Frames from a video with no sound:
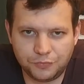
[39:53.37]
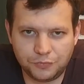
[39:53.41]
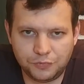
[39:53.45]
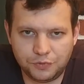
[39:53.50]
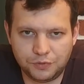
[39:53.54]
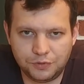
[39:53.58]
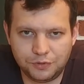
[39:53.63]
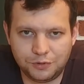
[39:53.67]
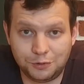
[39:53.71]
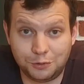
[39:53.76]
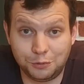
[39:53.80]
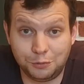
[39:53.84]

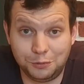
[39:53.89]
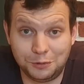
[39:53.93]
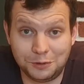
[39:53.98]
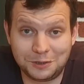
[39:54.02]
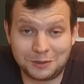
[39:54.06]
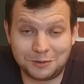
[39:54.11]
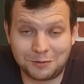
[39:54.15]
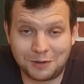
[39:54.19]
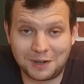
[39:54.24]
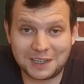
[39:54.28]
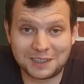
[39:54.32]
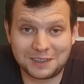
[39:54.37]
too
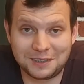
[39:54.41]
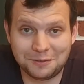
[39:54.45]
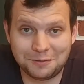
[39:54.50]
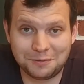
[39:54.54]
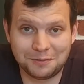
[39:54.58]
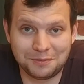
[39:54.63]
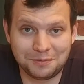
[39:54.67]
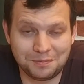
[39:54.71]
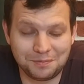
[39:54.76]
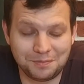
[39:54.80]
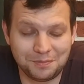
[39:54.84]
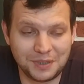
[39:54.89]
destructive,
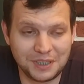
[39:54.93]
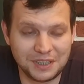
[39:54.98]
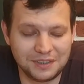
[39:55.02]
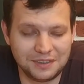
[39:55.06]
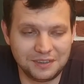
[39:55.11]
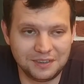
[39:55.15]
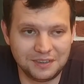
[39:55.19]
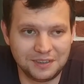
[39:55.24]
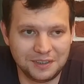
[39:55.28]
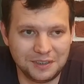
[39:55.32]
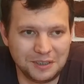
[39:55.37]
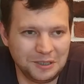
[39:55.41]
but
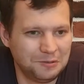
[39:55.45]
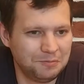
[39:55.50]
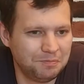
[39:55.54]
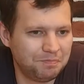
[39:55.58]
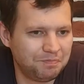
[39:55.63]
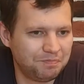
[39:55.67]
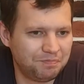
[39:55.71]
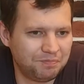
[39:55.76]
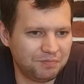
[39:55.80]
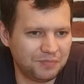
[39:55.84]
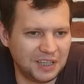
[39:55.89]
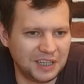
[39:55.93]

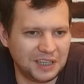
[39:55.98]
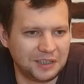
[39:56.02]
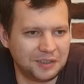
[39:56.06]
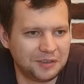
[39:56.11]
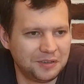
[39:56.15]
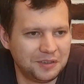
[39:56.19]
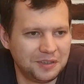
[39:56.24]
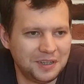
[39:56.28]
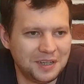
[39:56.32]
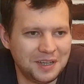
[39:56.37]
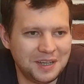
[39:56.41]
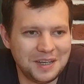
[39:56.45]
like
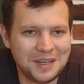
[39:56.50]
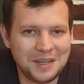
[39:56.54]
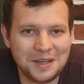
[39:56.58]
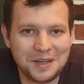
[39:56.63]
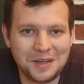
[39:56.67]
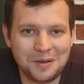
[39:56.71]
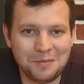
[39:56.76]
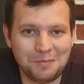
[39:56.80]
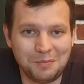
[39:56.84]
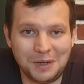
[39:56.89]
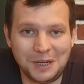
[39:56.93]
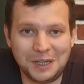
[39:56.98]

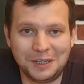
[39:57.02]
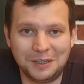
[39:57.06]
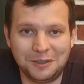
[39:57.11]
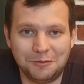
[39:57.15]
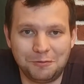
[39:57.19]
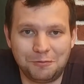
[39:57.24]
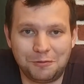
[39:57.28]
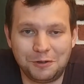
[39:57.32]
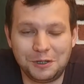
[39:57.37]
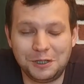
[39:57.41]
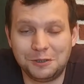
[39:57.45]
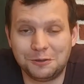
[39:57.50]
my
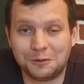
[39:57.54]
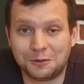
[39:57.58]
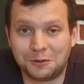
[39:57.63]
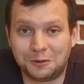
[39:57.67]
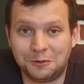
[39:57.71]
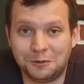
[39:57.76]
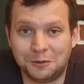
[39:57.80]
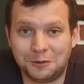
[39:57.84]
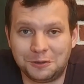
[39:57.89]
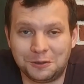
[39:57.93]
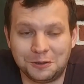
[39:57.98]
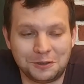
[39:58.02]
3-year-old
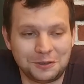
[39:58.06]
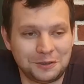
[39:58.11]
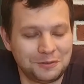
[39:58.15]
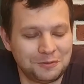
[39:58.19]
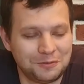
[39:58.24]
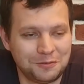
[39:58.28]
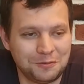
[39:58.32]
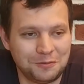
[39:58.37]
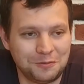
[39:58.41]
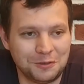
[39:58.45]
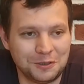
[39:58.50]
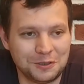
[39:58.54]
daughter
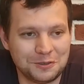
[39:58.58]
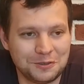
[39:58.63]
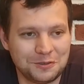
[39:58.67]
was